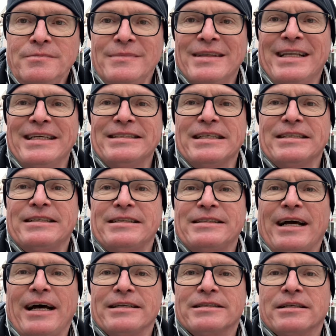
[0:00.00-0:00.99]
This is the
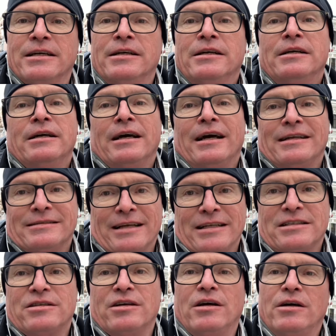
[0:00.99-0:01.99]
task. And
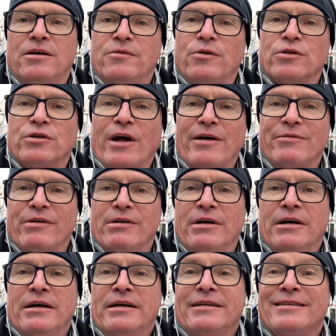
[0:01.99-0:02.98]
that's what I will
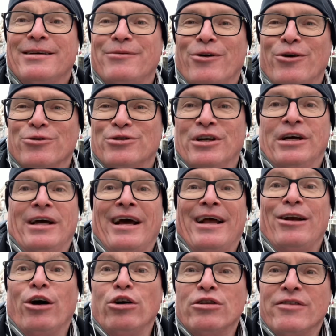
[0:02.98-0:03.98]
devote a
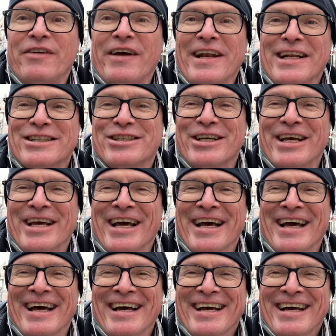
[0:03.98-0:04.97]
lot of energy
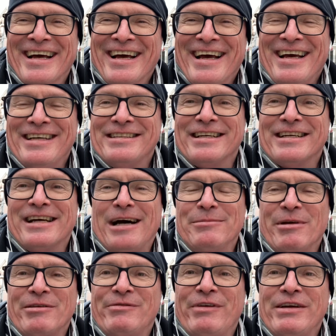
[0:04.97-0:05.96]
in the
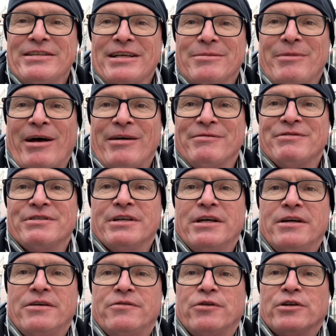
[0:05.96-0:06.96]
coming weeks and months
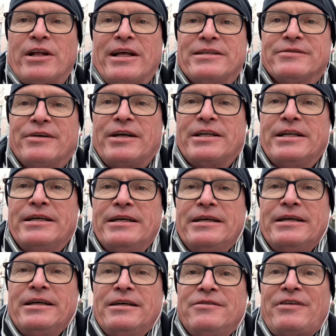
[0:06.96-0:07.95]
for that one.
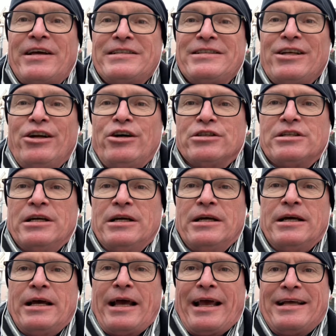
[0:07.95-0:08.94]
Thanks a lot.
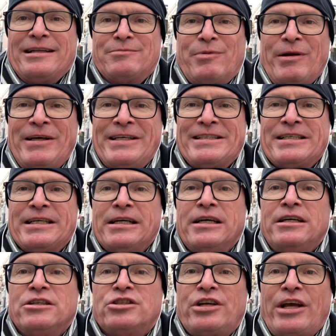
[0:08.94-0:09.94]
And please
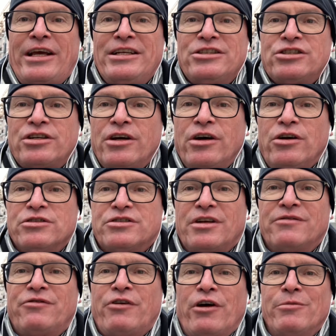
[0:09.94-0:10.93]
change the
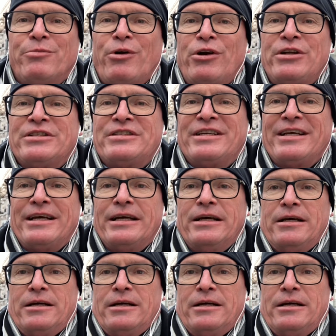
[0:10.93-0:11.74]
Austrian foreign policy.